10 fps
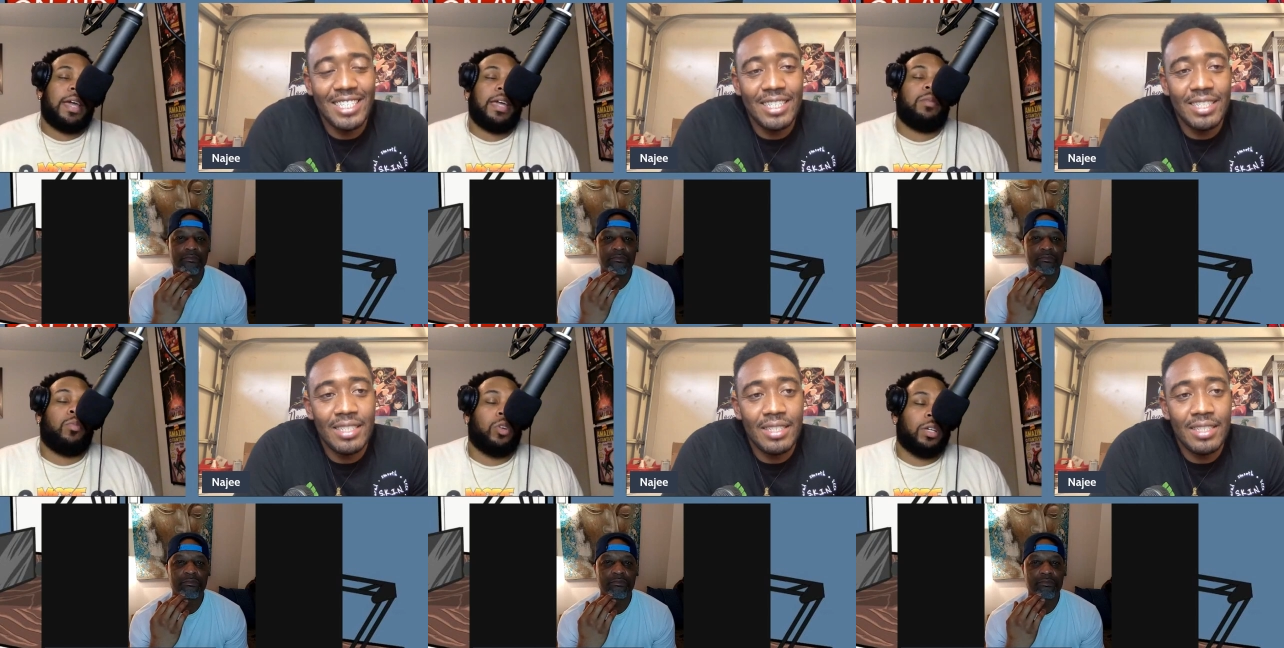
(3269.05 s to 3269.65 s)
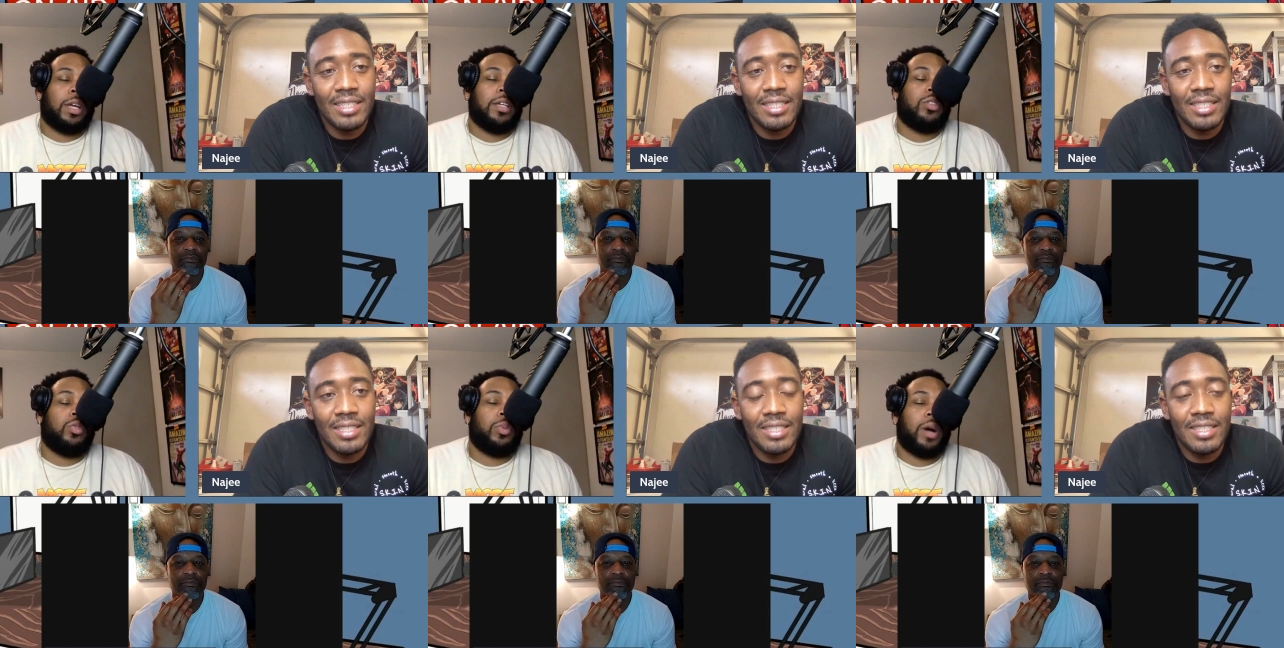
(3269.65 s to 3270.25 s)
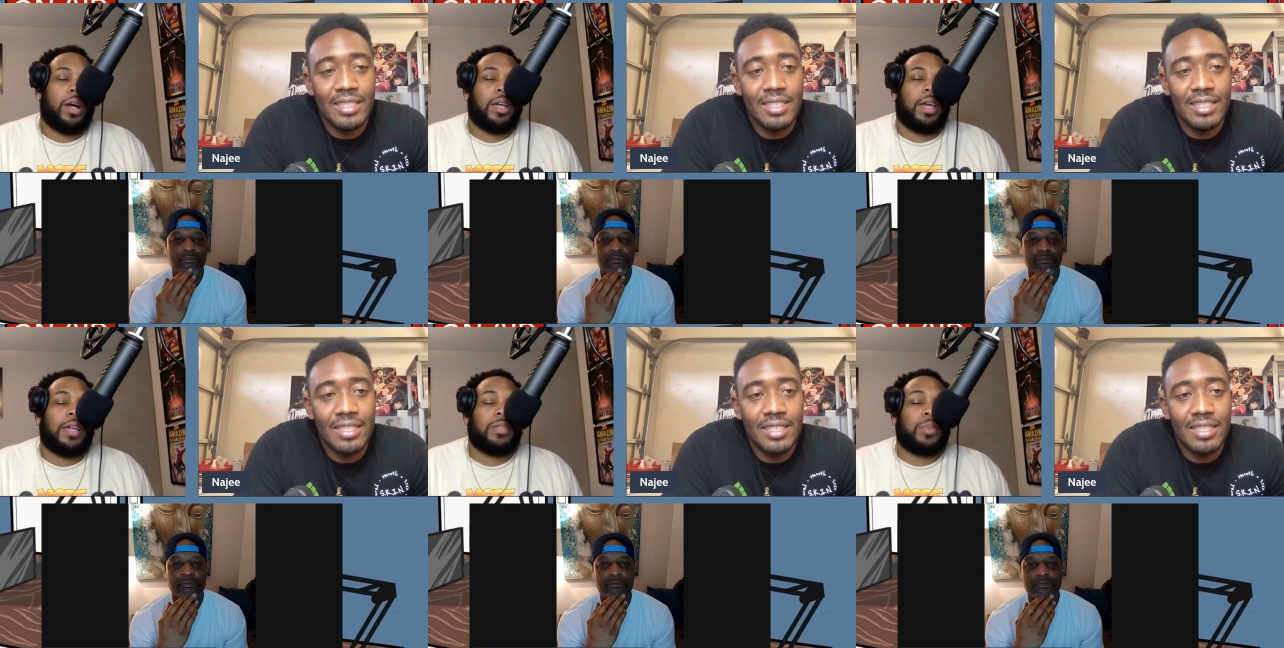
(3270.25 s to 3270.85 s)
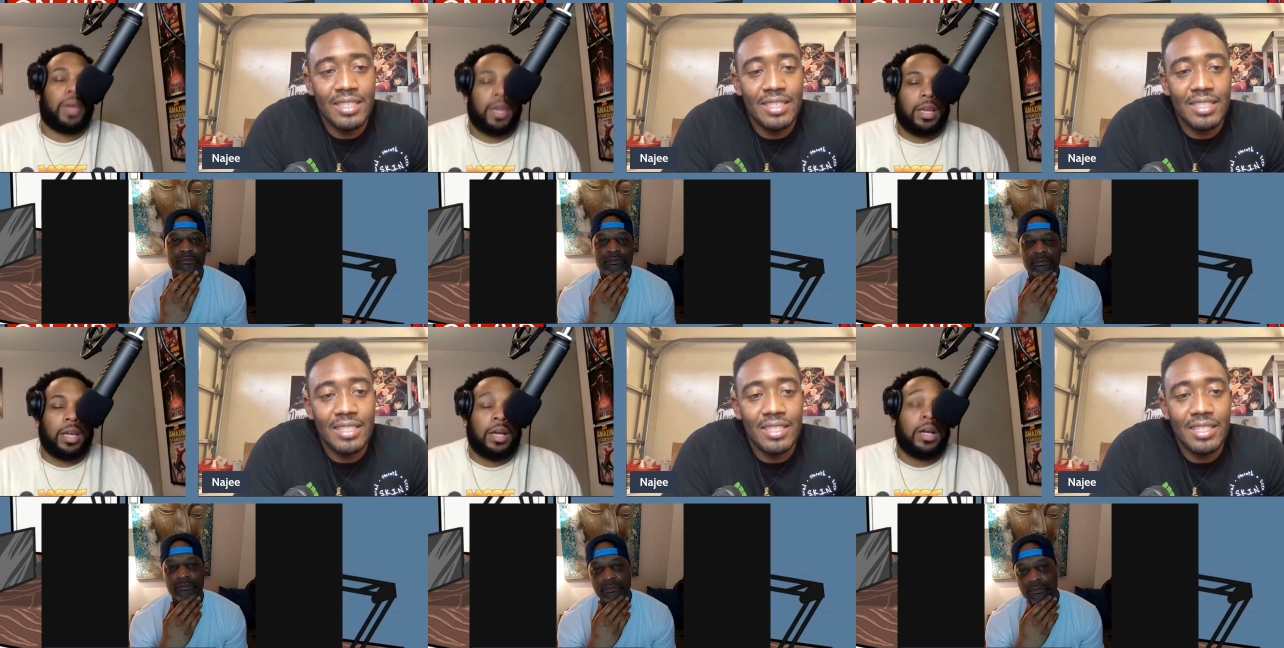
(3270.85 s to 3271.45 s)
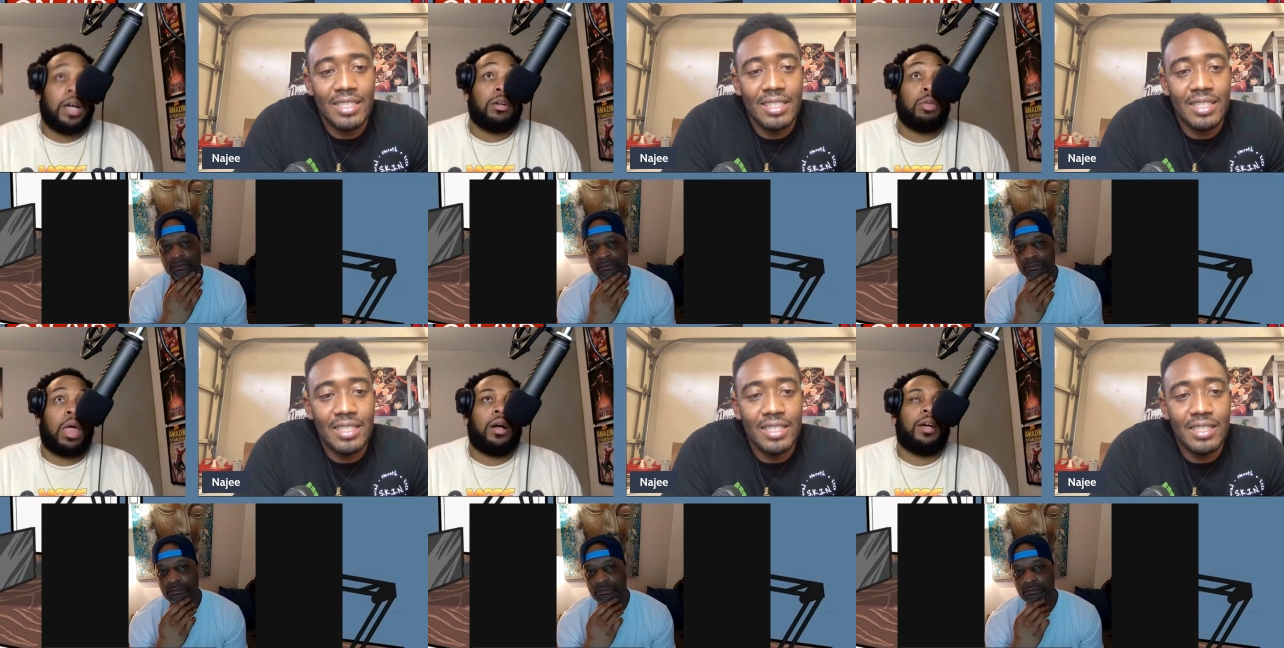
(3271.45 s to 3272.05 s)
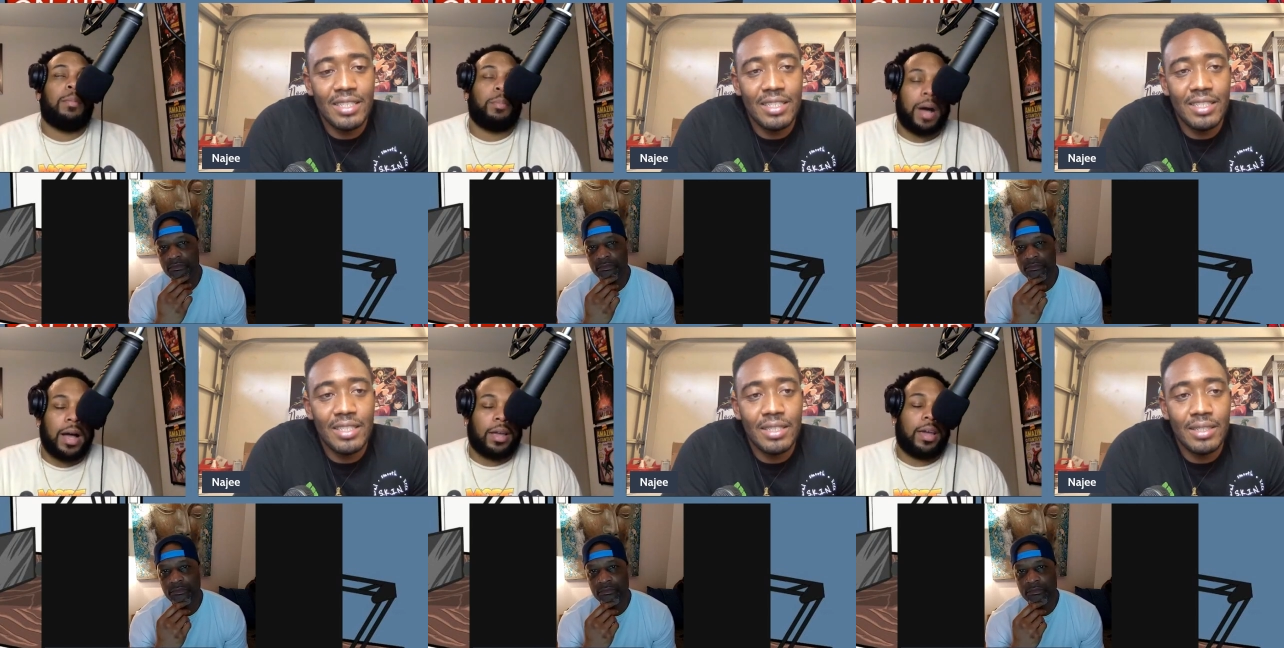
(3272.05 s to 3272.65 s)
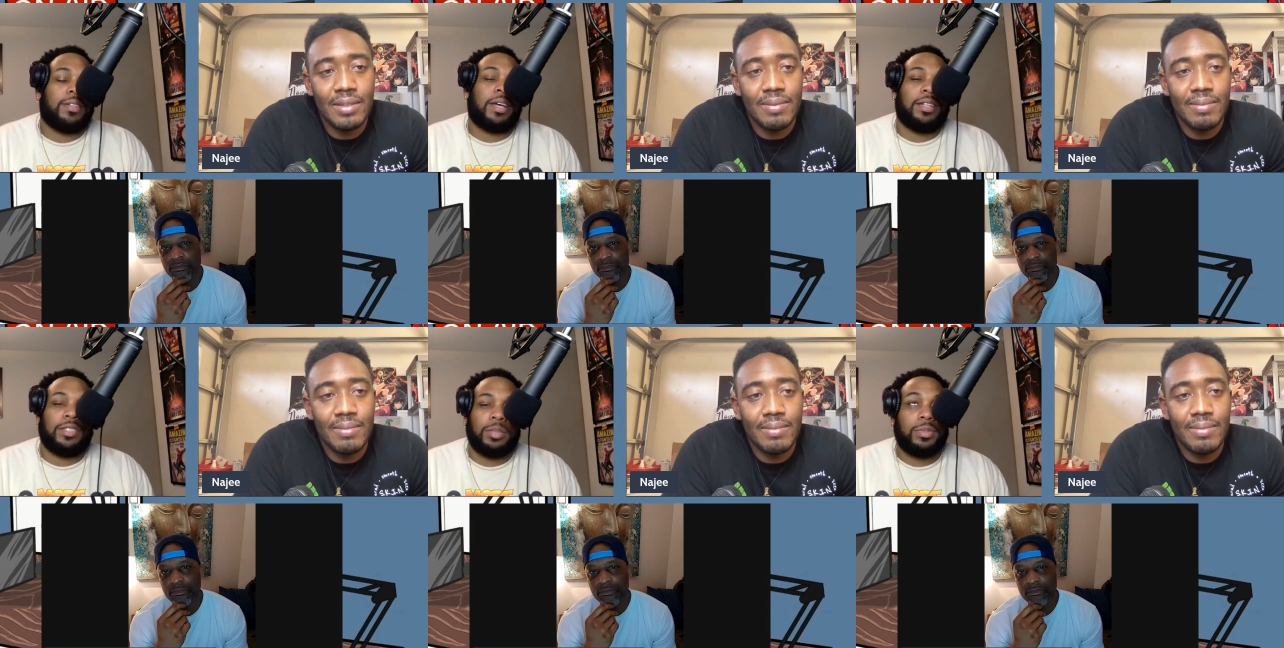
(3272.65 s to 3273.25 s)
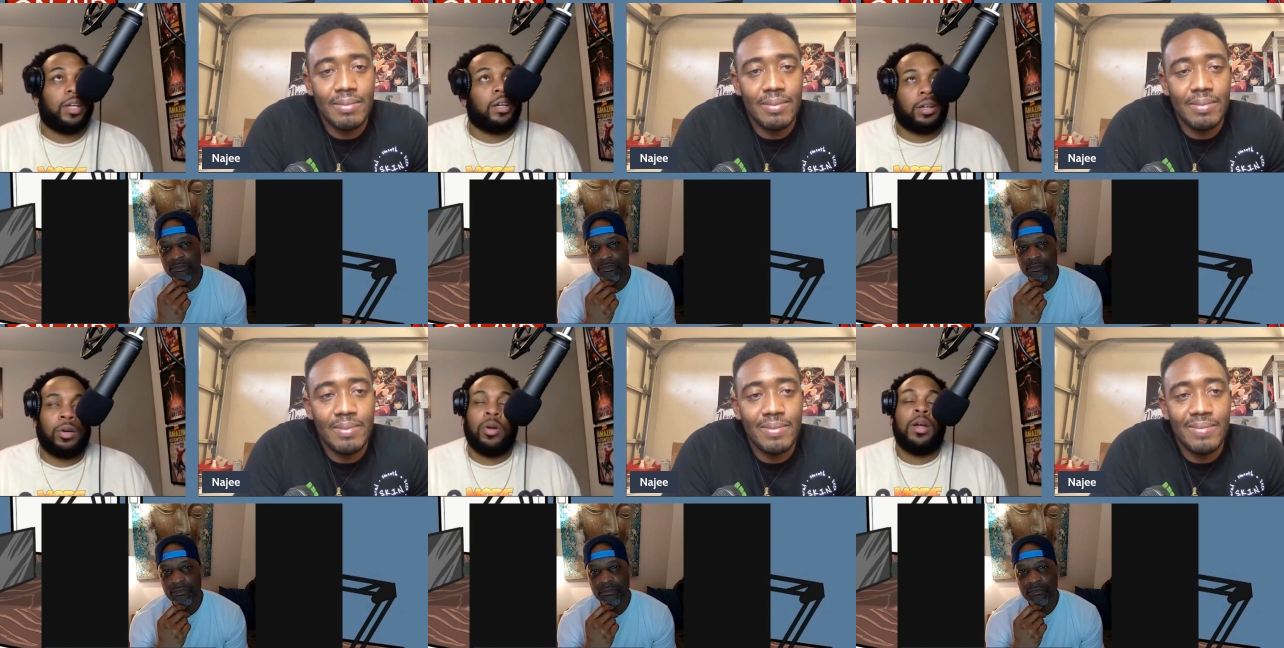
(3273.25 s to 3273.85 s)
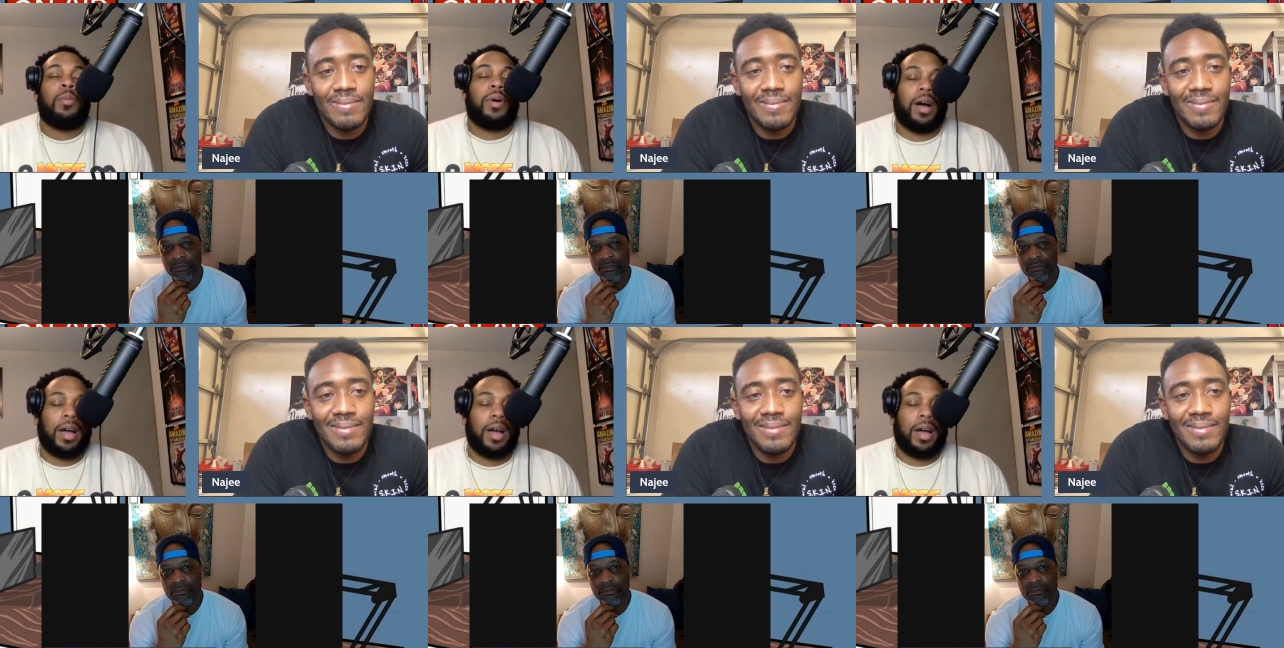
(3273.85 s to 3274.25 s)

Speaker 1: the eight more than 92 podcast pay uh podcast at g there you go